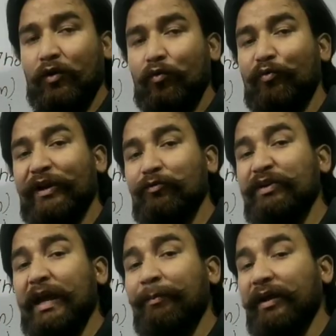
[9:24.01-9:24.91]
When
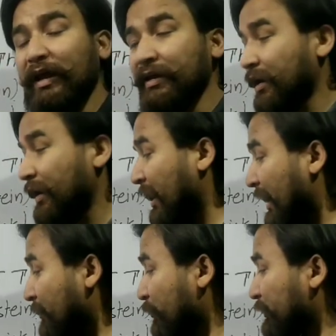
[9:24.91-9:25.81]
we apply a
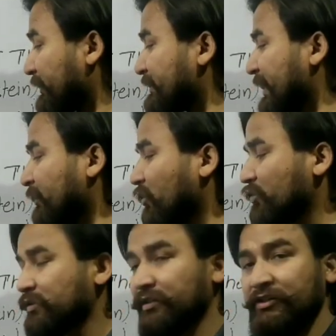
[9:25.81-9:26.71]
high voltage
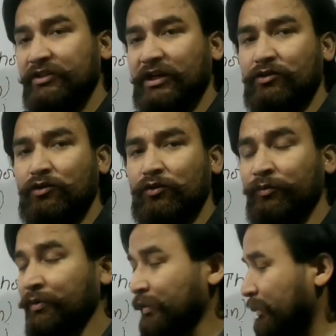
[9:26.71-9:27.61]
across the discharge tube,